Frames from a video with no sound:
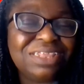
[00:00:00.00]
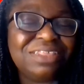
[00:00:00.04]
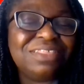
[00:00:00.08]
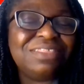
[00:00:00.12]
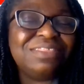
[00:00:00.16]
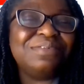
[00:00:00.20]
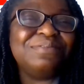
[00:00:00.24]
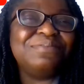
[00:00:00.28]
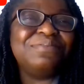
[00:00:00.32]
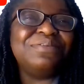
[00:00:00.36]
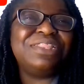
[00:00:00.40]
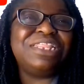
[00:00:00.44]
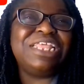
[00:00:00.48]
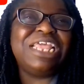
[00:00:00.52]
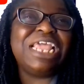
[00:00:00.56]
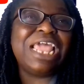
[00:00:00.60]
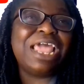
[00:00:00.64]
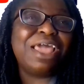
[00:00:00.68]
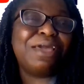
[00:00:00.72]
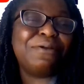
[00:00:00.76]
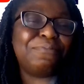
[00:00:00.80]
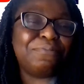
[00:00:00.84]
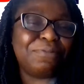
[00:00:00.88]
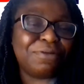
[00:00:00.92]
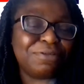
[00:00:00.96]
So they
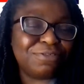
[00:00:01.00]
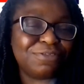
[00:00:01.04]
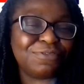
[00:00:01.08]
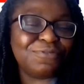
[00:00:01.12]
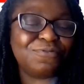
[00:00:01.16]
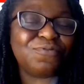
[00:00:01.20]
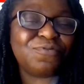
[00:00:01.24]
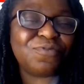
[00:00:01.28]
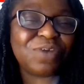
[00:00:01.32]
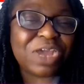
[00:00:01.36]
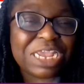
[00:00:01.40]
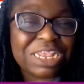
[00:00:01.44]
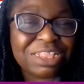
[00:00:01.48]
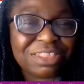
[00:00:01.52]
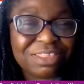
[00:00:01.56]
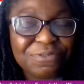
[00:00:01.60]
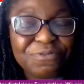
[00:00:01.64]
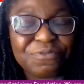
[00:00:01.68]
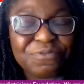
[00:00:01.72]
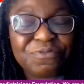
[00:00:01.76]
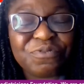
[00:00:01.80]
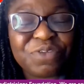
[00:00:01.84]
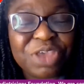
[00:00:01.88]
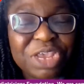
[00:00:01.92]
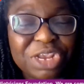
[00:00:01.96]
help us to fight
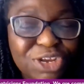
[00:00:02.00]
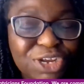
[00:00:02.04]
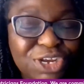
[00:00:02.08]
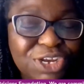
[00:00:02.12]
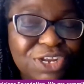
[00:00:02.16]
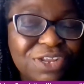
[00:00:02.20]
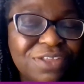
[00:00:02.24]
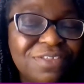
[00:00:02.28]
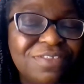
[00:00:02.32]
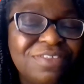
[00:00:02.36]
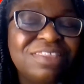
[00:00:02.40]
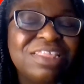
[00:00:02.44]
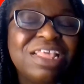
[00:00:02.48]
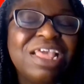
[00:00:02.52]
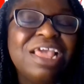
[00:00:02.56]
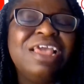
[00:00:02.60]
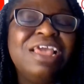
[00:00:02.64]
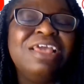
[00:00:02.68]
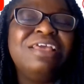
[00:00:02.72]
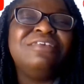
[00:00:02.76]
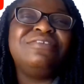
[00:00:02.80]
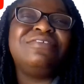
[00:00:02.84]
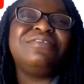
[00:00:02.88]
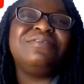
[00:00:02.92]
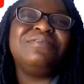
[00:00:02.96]
infections.
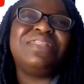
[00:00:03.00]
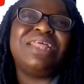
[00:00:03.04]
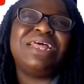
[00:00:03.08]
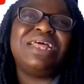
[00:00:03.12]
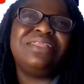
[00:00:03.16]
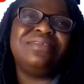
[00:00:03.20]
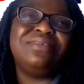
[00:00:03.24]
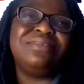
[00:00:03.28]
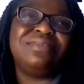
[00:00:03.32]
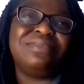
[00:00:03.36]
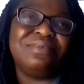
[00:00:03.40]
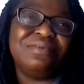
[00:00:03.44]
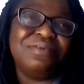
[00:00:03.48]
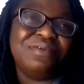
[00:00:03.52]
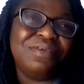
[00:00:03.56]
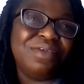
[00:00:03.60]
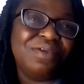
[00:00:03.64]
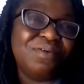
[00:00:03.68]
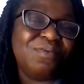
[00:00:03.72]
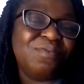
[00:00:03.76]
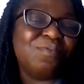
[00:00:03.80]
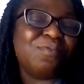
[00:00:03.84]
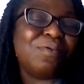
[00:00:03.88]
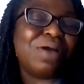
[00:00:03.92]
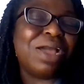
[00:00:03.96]
So that is a
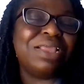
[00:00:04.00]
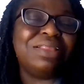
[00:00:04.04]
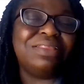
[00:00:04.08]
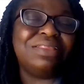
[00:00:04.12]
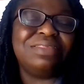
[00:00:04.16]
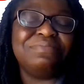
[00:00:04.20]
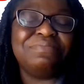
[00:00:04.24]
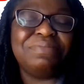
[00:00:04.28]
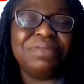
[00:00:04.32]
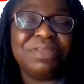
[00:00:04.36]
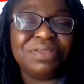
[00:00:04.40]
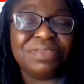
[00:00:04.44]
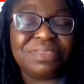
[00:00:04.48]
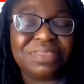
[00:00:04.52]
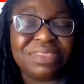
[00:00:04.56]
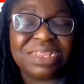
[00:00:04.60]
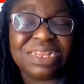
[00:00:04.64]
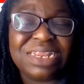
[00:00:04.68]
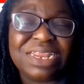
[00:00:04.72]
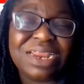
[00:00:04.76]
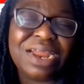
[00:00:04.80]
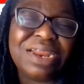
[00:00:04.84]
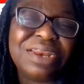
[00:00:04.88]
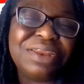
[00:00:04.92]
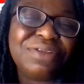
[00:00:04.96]
white blood
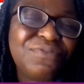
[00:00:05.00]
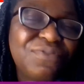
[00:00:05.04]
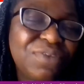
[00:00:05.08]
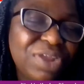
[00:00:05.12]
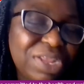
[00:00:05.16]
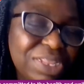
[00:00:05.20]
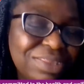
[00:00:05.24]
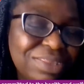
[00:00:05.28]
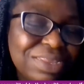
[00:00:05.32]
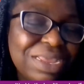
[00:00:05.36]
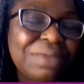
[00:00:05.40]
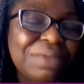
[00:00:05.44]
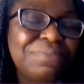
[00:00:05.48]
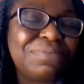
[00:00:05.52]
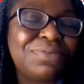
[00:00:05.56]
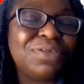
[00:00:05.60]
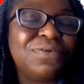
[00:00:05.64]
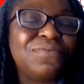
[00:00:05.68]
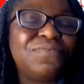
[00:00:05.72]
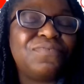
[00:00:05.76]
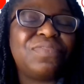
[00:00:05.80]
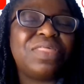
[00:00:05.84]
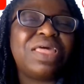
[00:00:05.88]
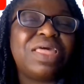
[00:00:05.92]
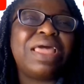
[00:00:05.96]
cell. There are different types
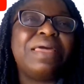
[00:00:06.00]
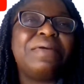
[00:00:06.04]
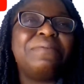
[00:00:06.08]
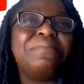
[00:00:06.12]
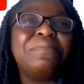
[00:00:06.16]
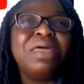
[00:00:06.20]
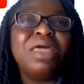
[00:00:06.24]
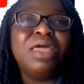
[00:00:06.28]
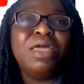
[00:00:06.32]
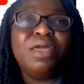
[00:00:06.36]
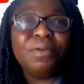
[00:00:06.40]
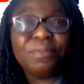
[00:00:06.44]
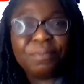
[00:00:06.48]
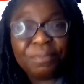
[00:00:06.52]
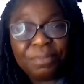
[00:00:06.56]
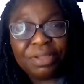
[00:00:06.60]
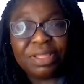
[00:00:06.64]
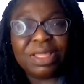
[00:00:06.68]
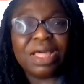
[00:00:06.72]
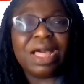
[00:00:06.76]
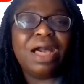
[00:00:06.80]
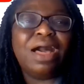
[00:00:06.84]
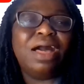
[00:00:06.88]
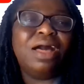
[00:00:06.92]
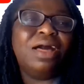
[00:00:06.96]
of them,
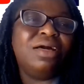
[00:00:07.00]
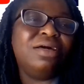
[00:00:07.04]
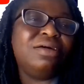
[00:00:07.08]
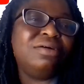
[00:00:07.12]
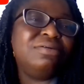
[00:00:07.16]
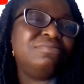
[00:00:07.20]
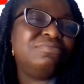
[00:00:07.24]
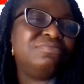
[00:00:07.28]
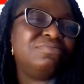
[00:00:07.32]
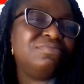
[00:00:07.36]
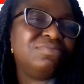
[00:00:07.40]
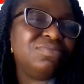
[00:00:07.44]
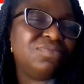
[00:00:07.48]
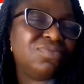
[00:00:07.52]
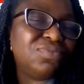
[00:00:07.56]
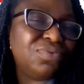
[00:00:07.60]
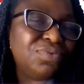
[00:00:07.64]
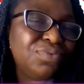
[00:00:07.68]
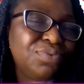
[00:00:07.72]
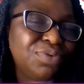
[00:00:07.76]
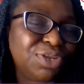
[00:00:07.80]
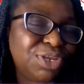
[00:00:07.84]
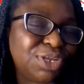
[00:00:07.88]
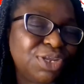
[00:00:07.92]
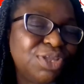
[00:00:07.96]
but
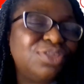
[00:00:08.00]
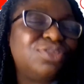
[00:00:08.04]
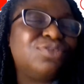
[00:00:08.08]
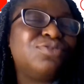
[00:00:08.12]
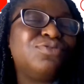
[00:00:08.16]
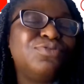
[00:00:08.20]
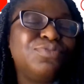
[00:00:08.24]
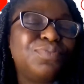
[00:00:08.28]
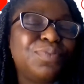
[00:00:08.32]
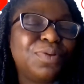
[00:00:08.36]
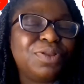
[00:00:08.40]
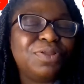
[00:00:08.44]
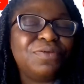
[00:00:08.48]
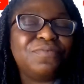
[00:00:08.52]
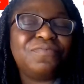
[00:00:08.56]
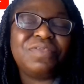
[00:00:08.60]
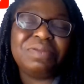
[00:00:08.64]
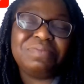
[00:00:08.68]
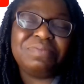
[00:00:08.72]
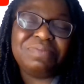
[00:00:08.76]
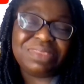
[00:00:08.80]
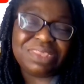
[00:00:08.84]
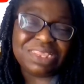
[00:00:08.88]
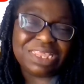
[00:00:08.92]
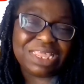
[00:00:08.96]
we just group all of
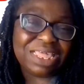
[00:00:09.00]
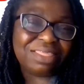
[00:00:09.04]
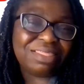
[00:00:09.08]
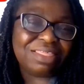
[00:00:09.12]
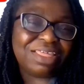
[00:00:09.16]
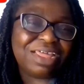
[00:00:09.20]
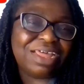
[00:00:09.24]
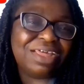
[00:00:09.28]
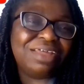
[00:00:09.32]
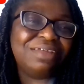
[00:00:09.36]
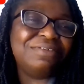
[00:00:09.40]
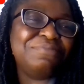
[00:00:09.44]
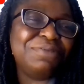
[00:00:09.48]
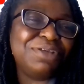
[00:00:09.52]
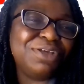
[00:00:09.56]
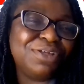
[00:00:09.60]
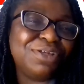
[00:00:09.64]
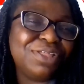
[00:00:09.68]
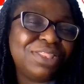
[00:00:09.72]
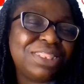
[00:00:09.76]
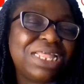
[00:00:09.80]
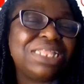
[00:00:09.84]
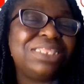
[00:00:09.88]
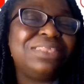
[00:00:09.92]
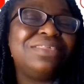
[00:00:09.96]
them together
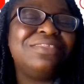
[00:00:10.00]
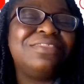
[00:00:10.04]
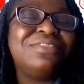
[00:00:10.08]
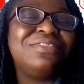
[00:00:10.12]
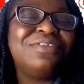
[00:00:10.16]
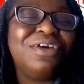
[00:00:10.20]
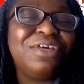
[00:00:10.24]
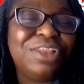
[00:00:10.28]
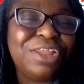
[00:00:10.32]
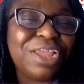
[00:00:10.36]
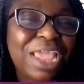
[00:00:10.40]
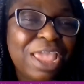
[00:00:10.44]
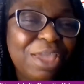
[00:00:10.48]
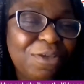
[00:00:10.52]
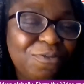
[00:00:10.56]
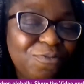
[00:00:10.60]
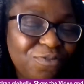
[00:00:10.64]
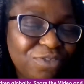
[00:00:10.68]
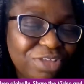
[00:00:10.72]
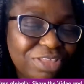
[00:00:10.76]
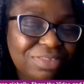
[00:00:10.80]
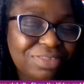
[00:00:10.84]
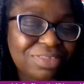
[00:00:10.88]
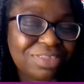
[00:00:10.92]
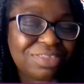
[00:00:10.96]
because that is not the
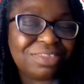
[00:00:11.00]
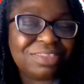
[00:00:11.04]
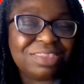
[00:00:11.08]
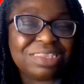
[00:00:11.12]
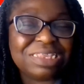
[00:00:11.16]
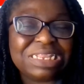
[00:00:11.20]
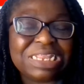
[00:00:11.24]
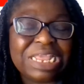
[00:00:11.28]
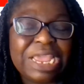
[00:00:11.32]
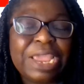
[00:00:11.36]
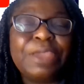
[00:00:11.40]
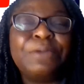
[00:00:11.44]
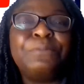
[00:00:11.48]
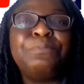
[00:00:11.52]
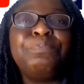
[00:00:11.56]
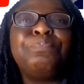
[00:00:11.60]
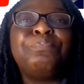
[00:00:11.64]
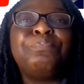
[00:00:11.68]
emphasis today.